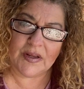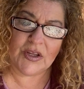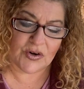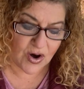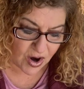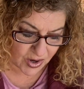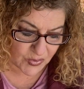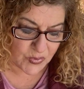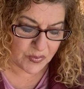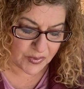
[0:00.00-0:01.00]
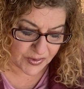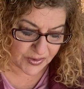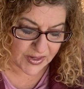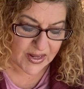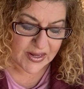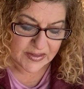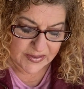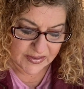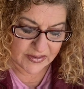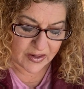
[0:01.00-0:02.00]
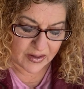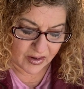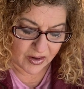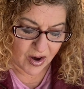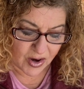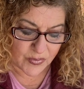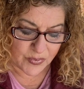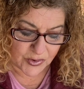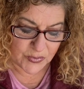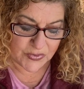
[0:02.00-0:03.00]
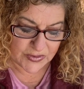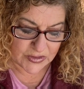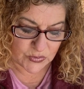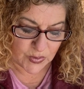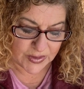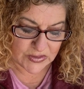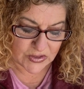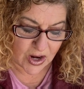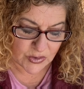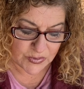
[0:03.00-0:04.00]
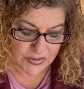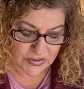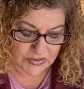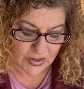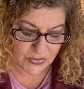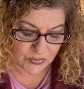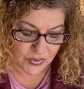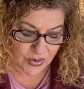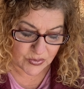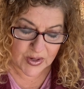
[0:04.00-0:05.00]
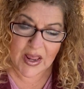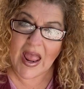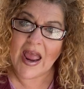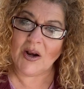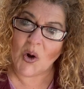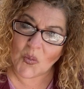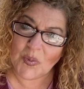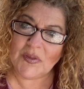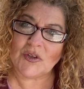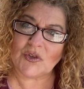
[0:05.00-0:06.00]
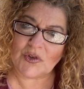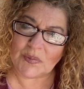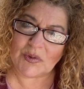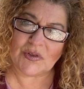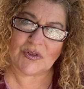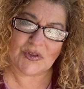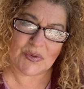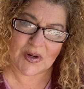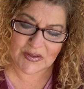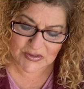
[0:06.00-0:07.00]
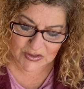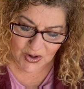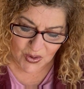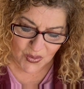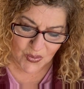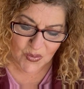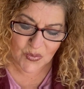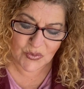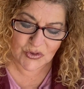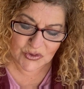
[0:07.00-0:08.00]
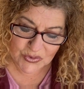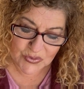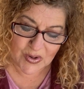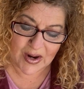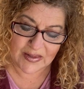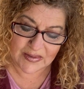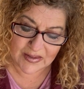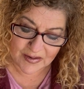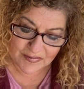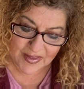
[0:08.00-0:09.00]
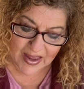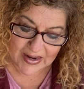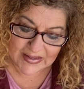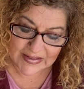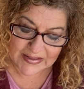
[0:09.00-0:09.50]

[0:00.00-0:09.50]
Your heart will burn. Did not our heart burn within us while he talked with us on the road and opened the scriptures to us? Oh, do I love that.